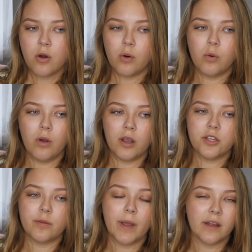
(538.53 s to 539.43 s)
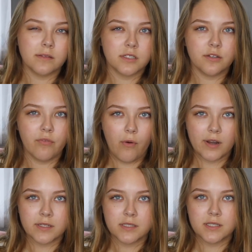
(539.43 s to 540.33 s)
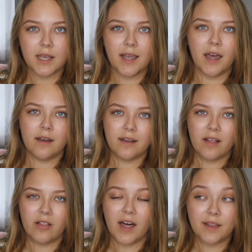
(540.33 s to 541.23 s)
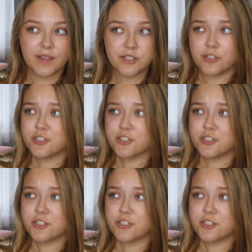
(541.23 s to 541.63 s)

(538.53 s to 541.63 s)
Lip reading: or your parents are divorced and a lot of things